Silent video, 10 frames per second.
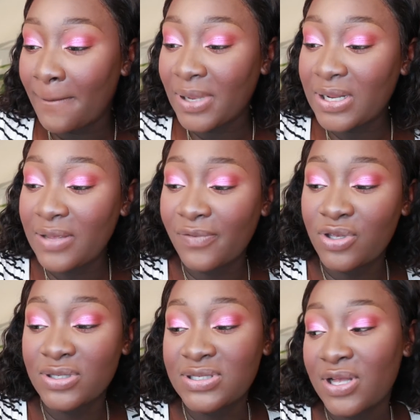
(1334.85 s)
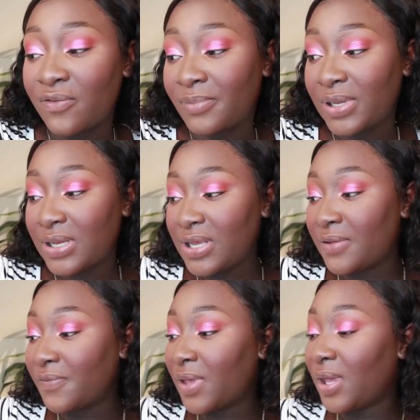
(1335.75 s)
Believe in yourself.
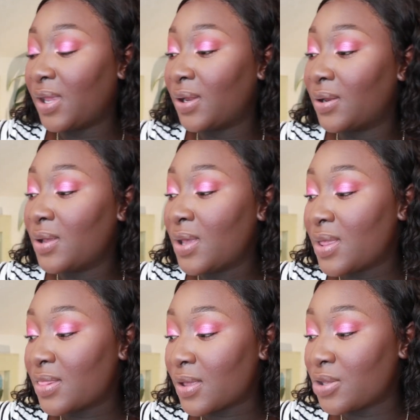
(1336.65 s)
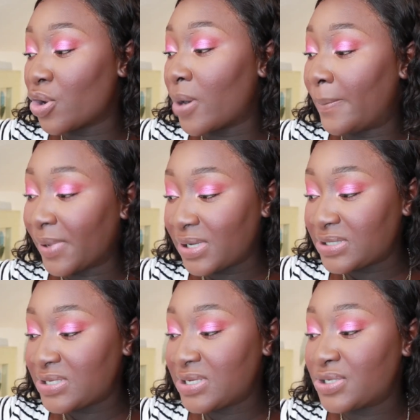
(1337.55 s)
Believe in that your
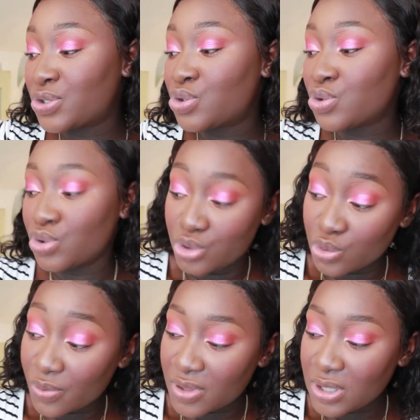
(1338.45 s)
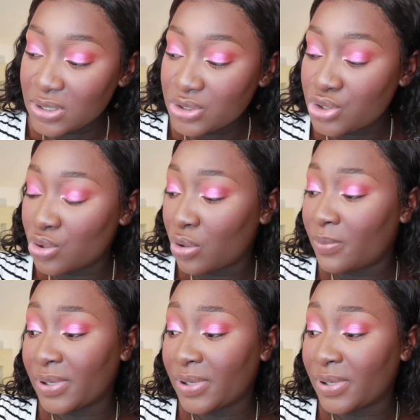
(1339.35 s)
abilities to do things, you know.